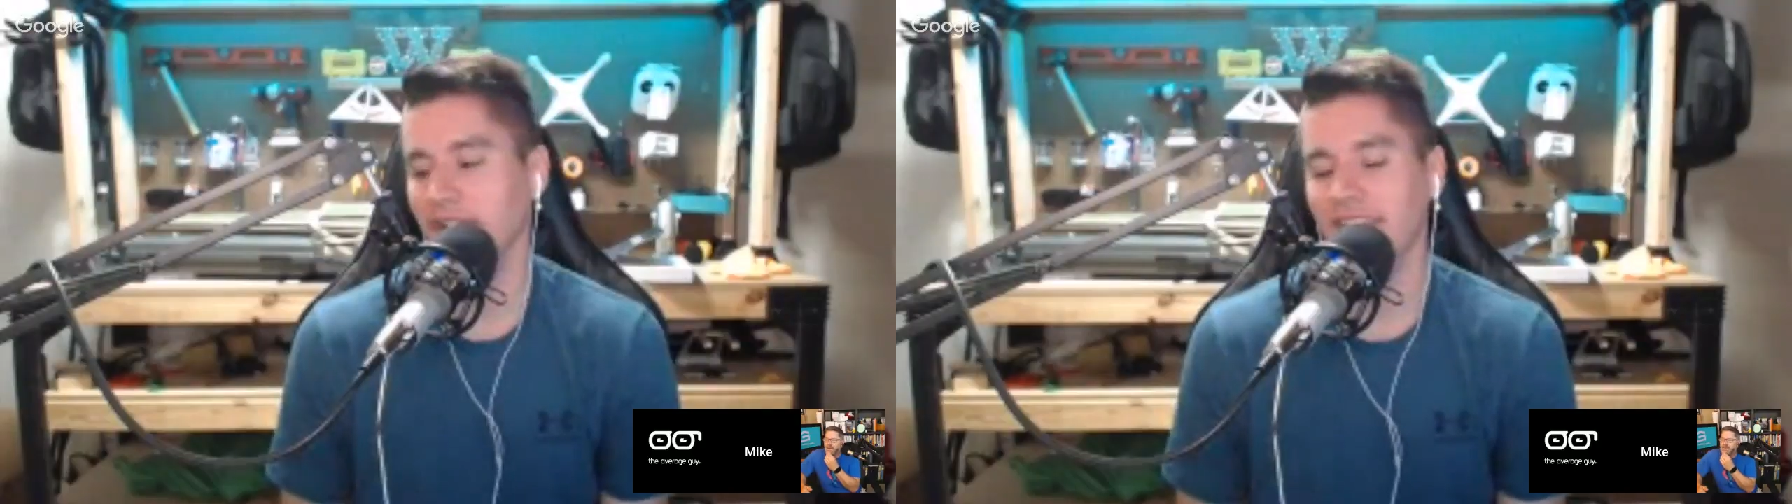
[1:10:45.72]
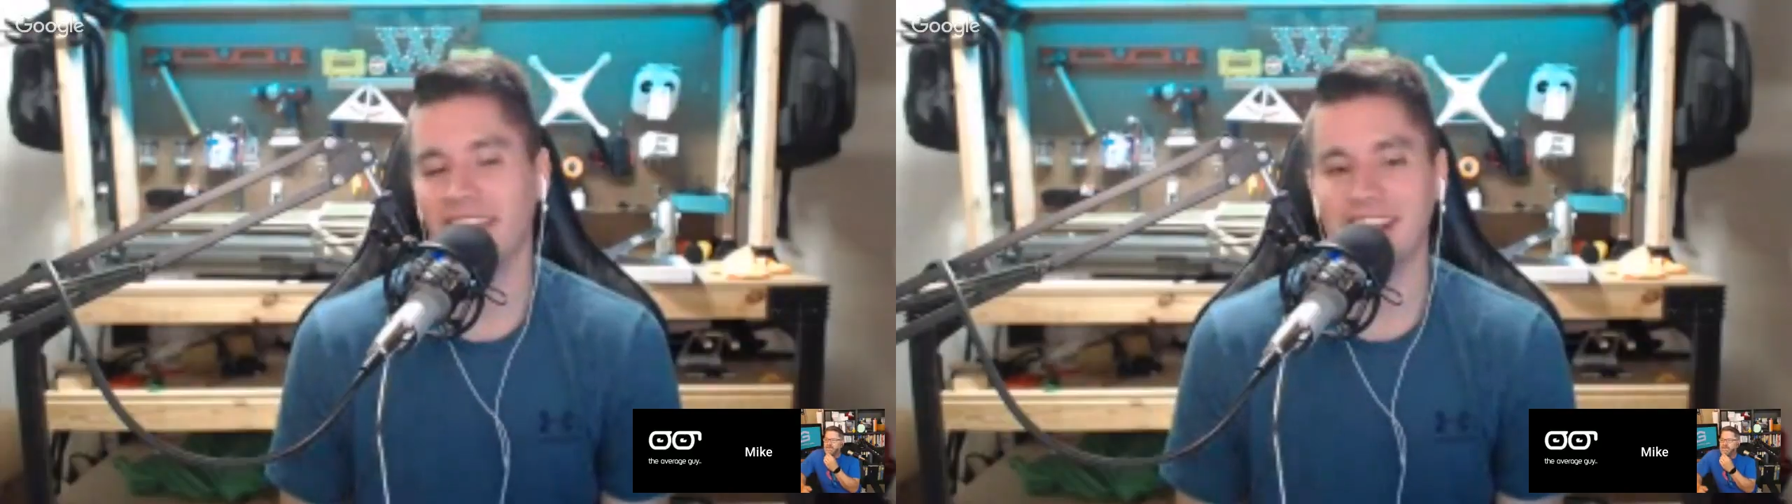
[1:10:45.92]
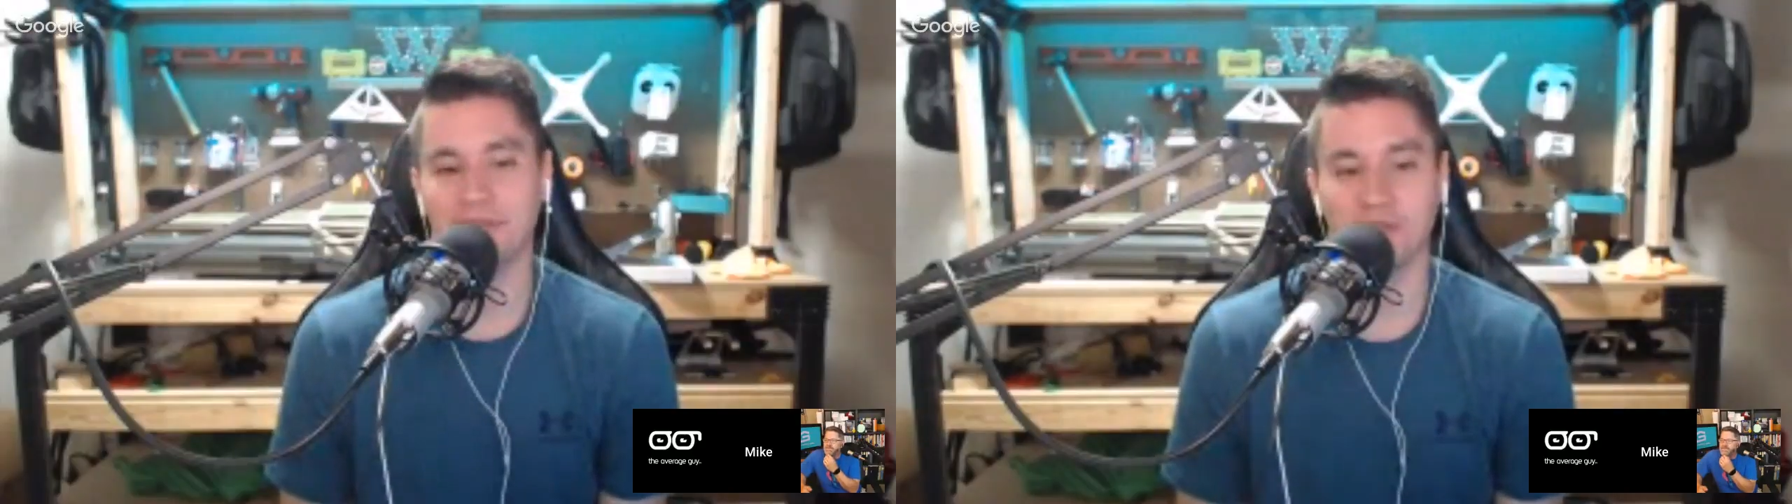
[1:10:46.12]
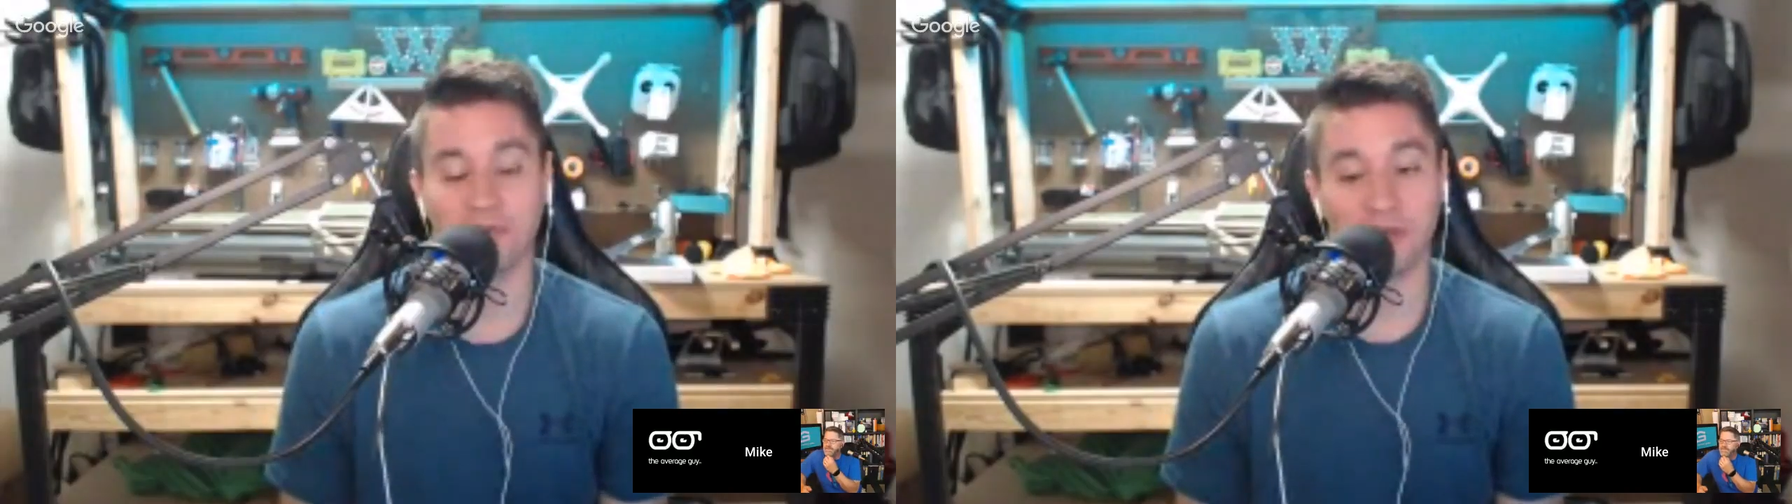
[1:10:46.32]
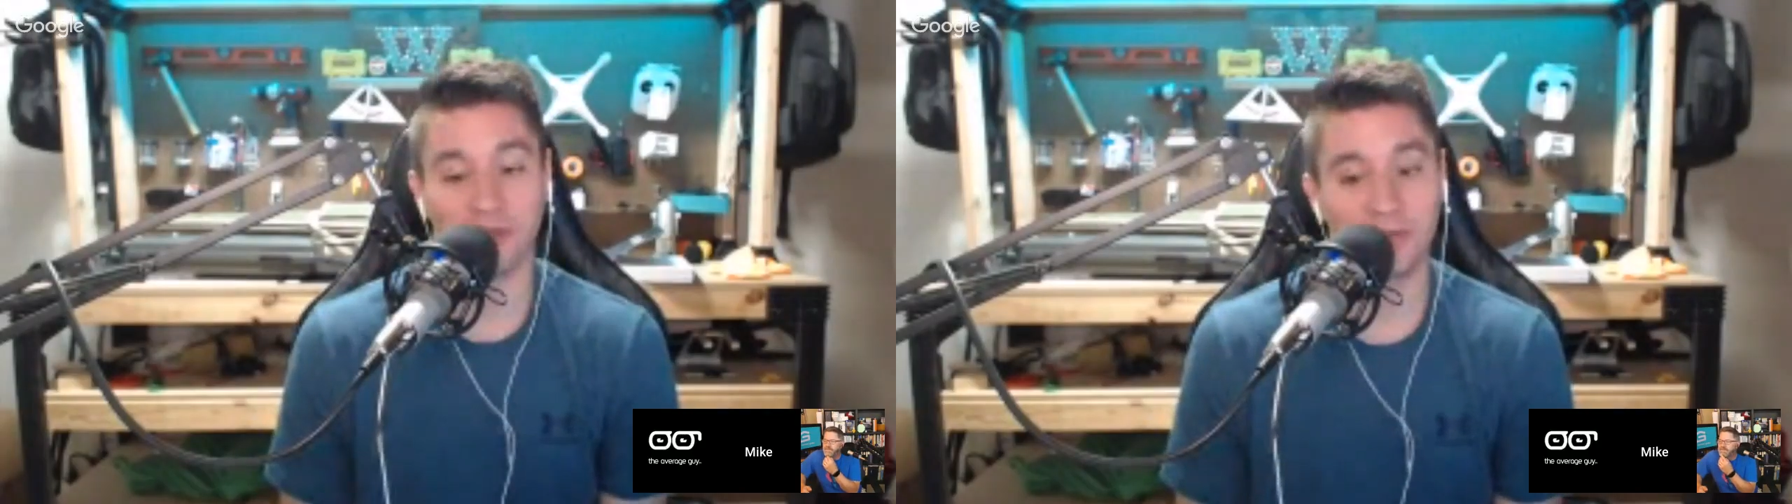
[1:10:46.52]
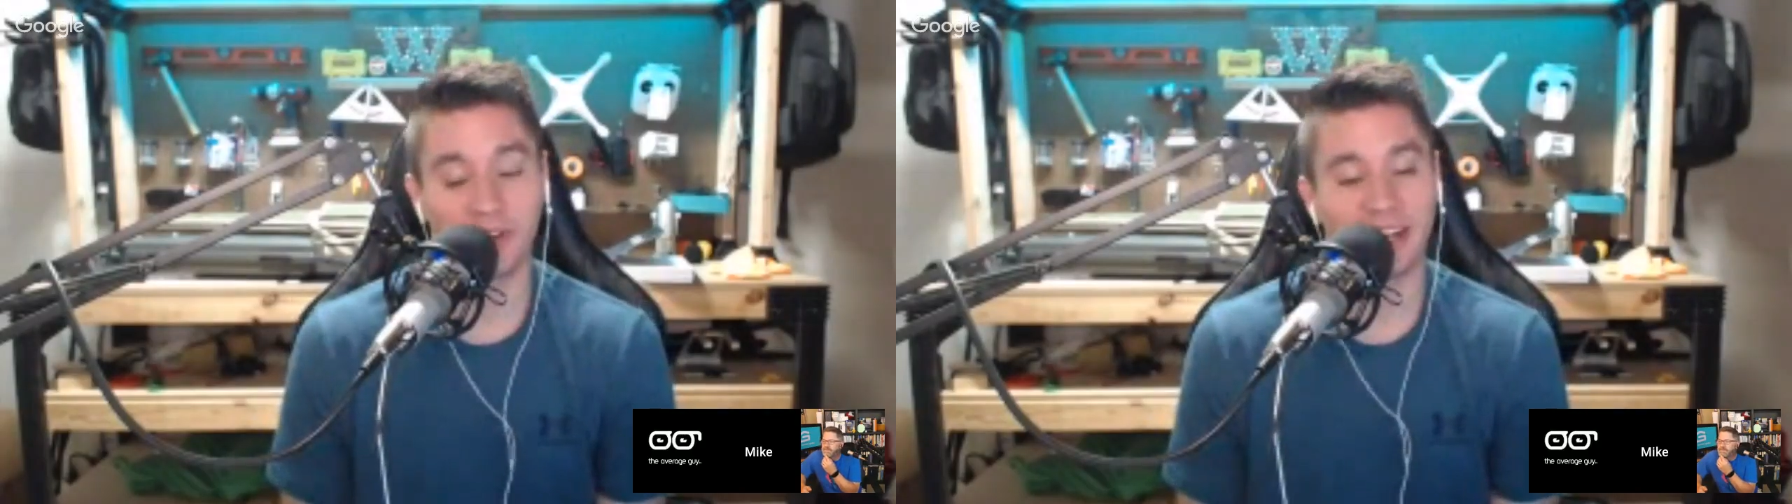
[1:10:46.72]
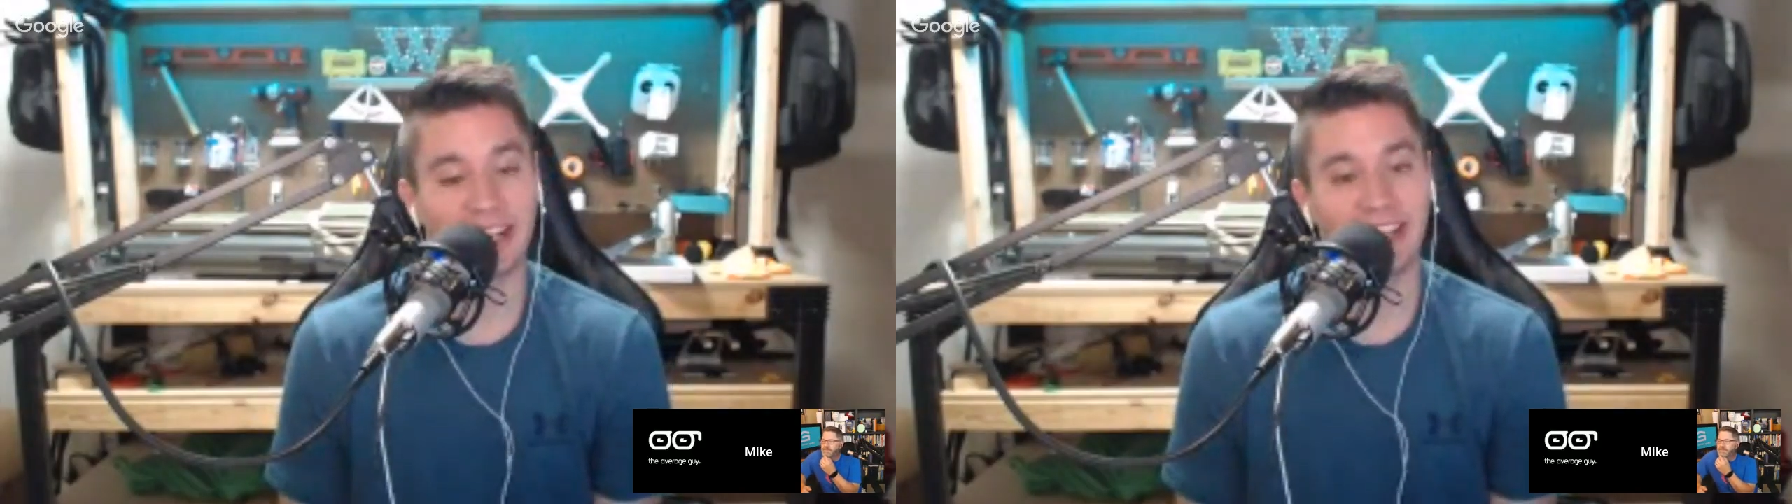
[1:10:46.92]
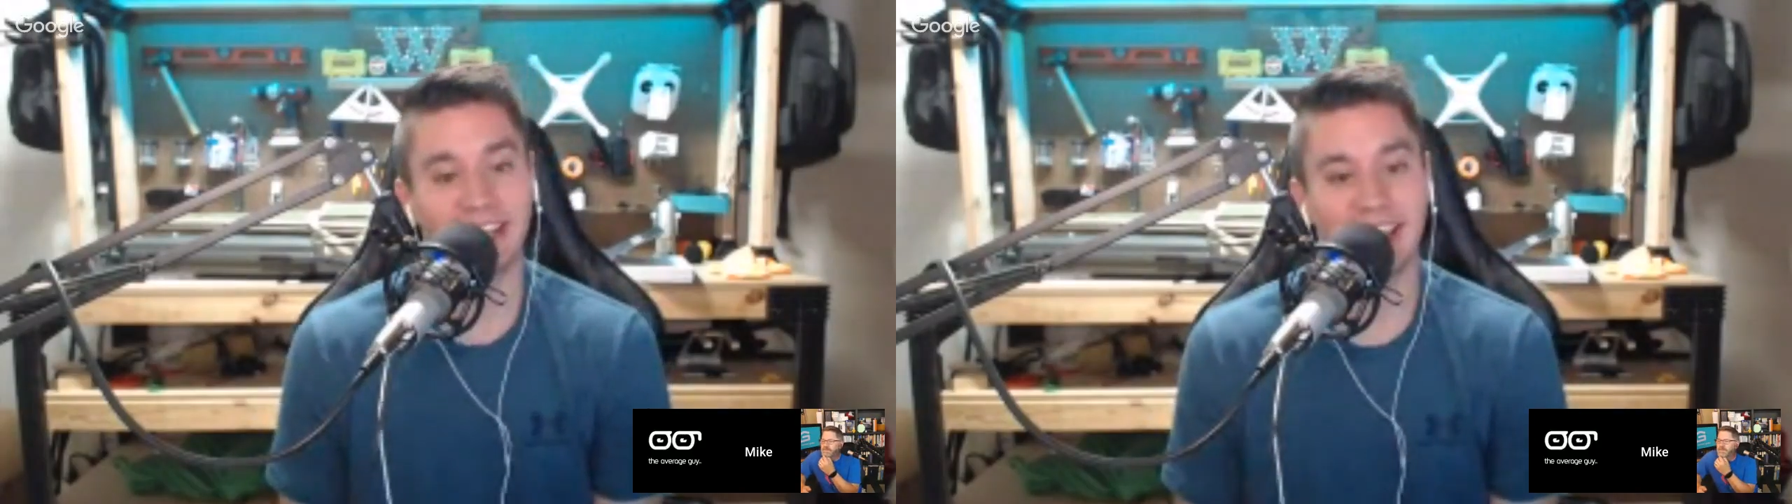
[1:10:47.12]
and if you really want to get